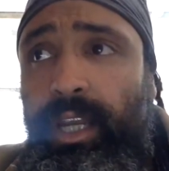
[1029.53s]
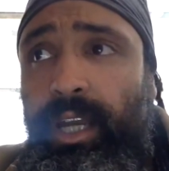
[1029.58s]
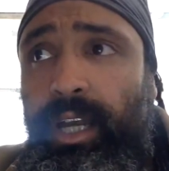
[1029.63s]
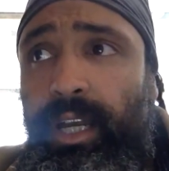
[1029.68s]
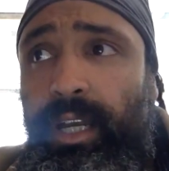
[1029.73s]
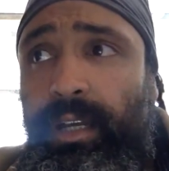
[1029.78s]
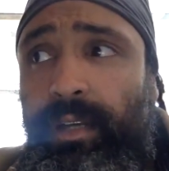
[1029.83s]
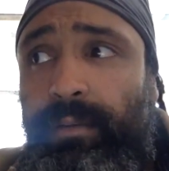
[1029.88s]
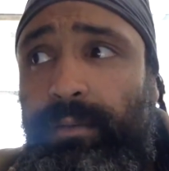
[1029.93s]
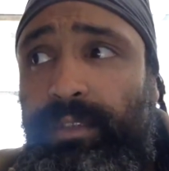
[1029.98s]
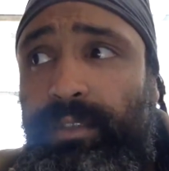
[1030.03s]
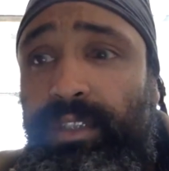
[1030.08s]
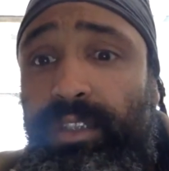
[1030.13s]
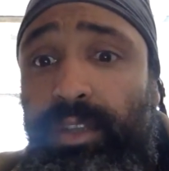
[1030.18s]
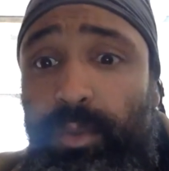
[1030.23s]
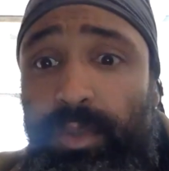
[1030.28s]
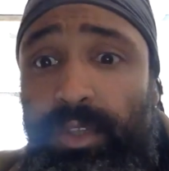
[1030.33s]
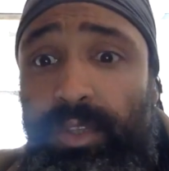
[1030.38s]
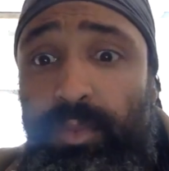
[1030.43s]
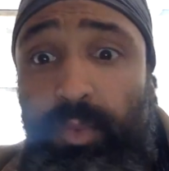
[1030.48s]
To
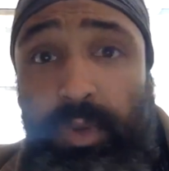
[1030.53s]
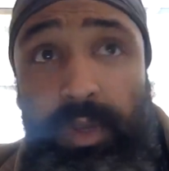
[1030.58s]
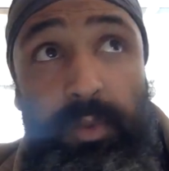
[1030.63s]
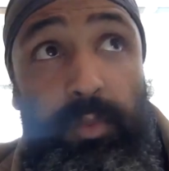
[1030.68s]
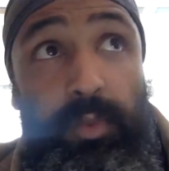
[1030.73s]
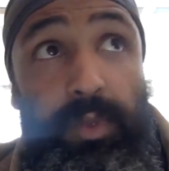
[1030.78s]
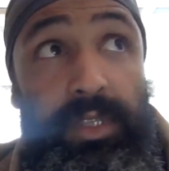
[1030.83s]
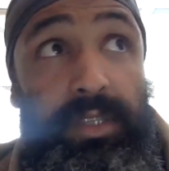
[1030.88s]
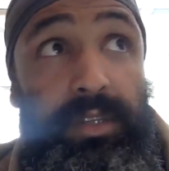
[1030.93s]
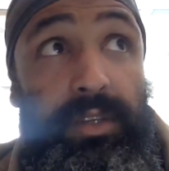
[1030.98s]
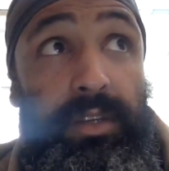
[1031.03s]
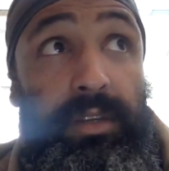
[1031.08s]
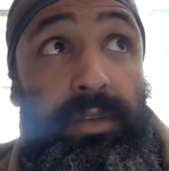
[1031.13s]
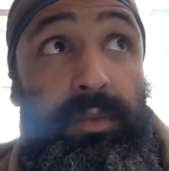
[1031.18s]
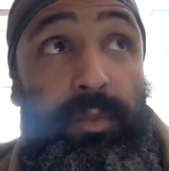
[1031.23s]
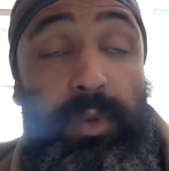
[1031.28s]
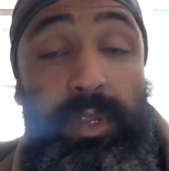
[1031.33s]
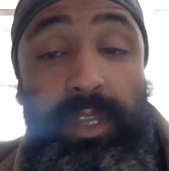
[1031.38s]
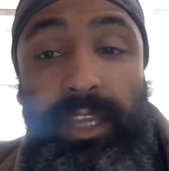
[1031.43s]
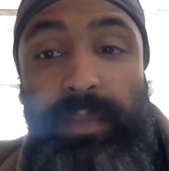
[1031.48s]
know what's good,
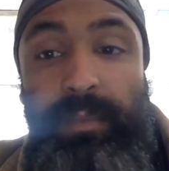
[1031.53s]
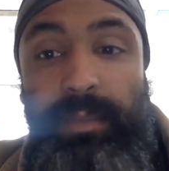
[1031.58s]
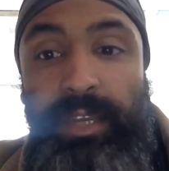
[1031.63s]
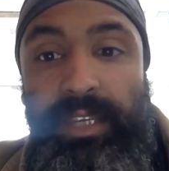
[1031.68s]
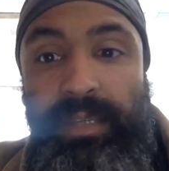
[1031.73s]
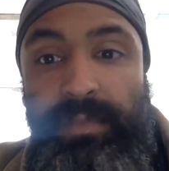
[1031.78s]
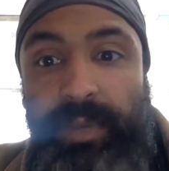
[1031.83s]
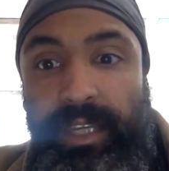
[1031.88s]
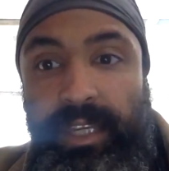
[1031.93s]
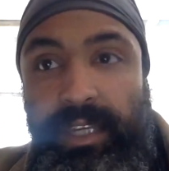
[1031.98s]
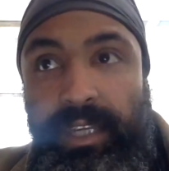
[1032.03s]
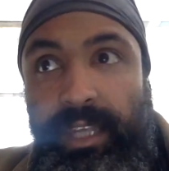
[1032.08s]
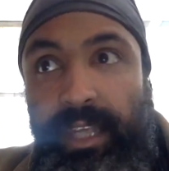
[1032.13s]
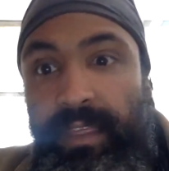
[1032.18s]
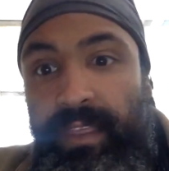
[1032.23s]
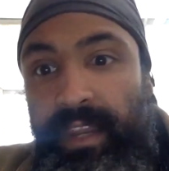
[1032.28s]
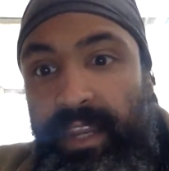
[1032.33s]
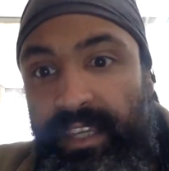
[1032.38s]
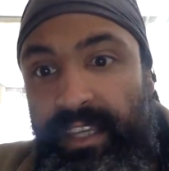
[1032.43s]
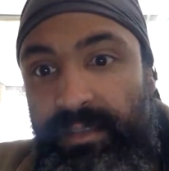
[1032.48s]
what can be expected
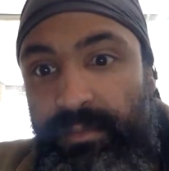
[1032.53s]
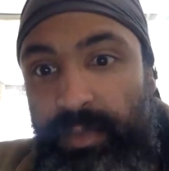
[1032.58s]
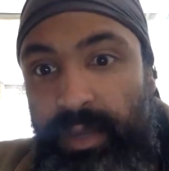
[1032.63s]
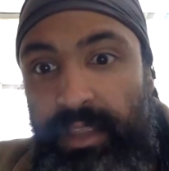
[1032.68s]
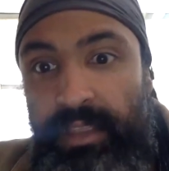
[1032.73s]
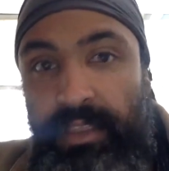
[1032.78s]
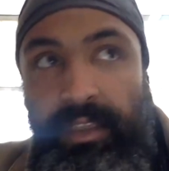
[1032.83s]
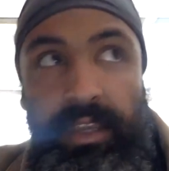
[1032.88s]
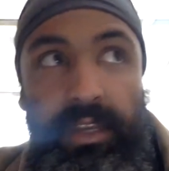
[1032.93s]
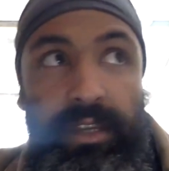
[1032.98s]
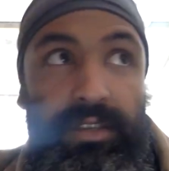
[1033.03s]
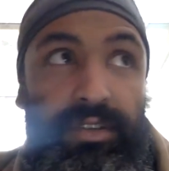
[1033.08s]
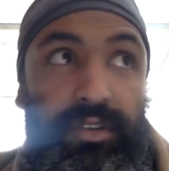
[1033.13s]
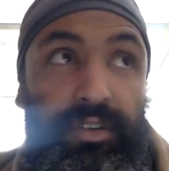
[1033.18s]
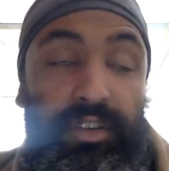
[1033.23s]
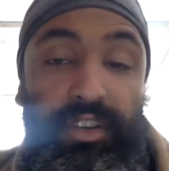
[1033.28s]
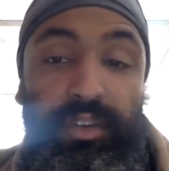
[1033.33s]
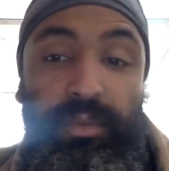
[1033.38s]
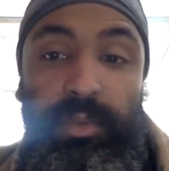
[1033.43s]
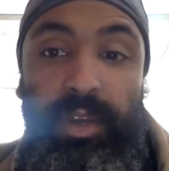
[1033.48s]
in the next month in a
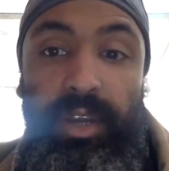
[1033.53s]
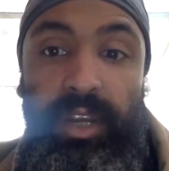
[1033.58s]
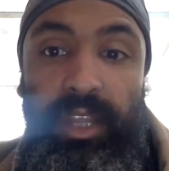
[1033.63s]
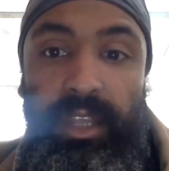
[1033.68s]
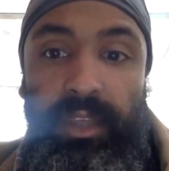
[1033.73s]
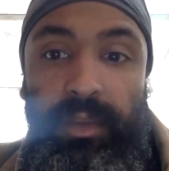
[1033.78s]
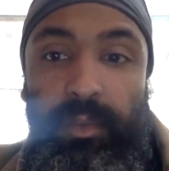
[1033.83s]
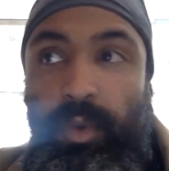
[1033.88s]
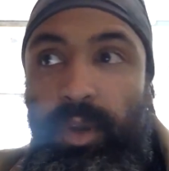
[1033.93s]
certain community,